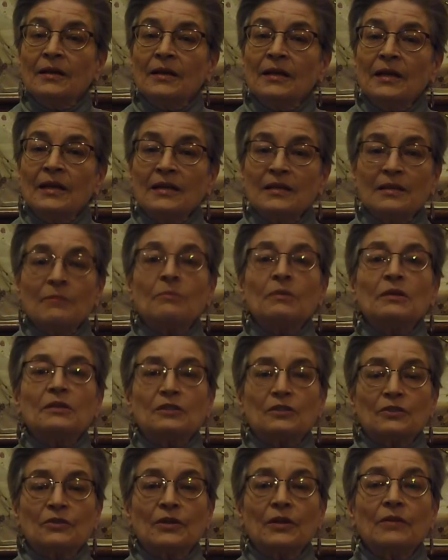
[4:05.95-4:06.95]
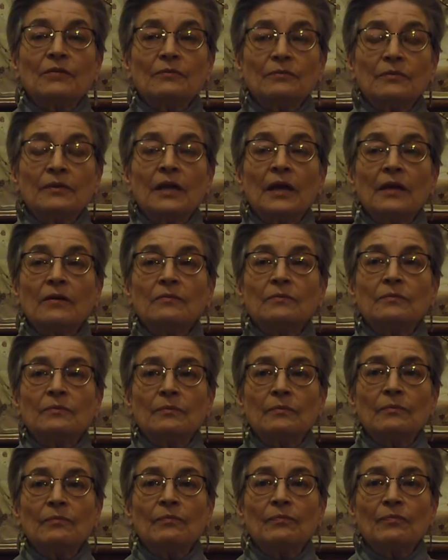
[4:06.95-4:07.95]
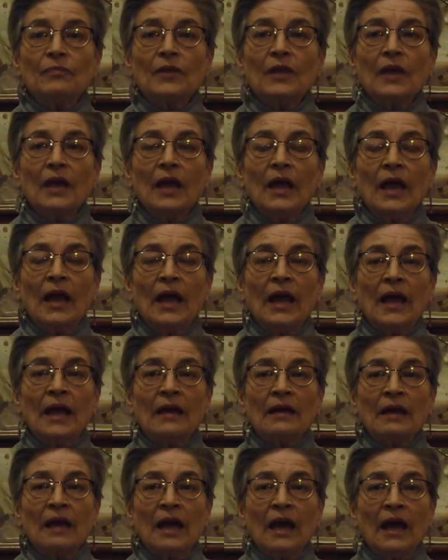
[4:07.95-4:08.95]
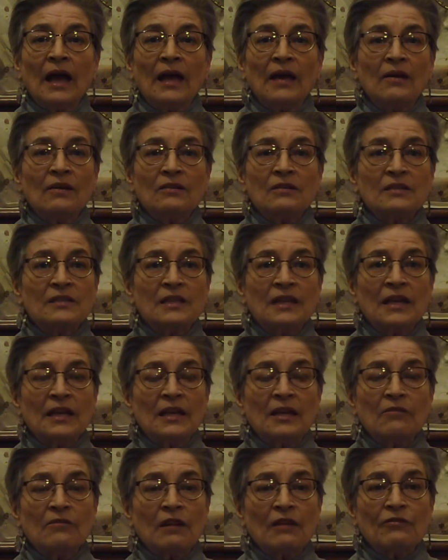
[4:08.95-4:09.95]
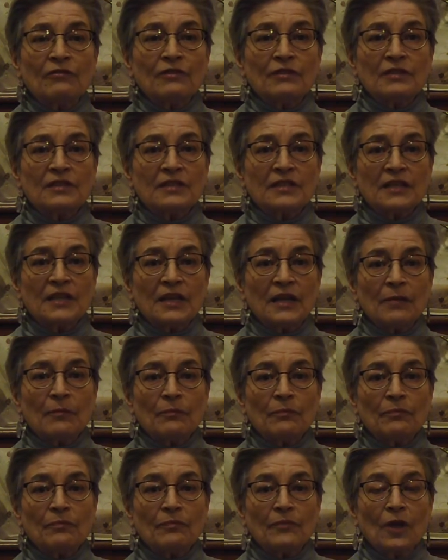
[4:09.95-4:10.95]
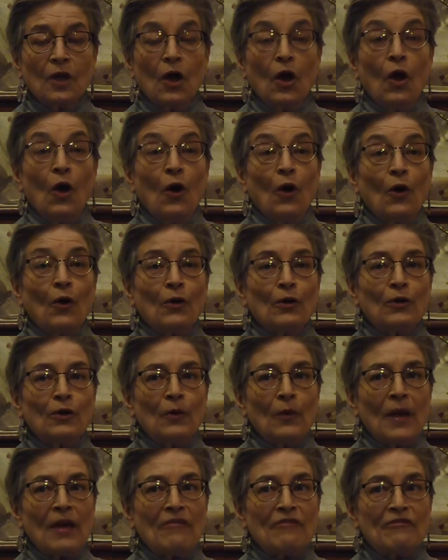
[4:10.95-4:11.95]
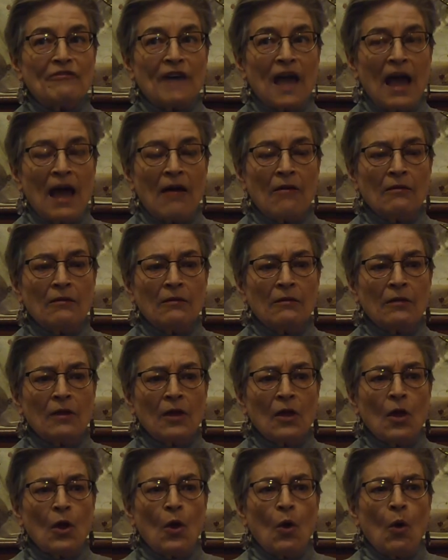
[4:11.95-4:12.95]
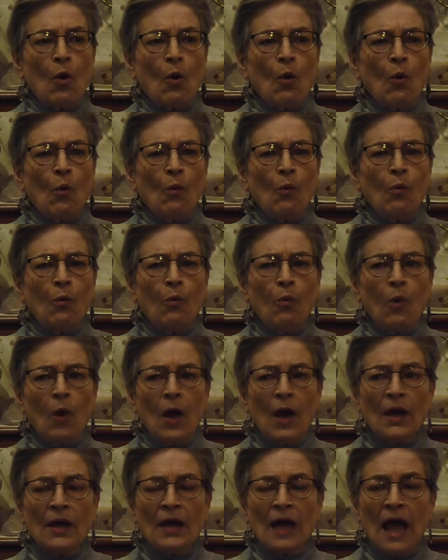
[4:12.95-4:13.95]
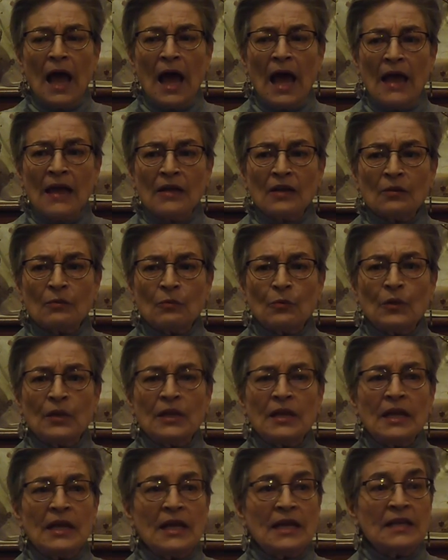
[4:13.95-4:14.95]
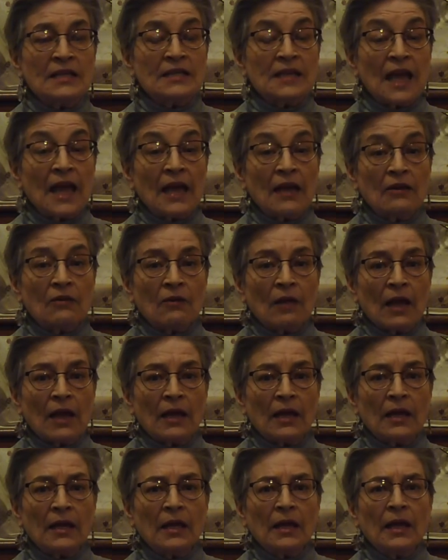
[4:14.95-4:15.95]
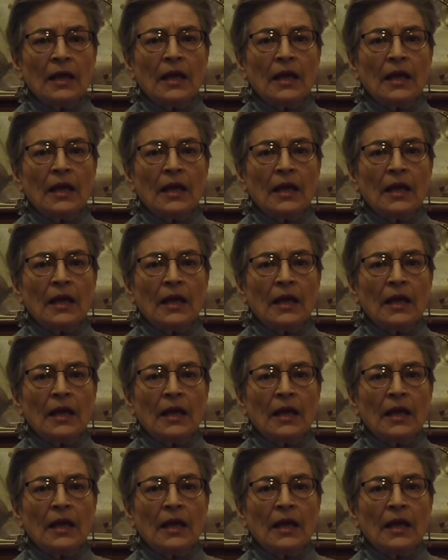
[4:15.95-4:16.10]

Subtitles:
He's a mystery, yeah. And I don't see any reference to him. Although I found one item with his handwriting,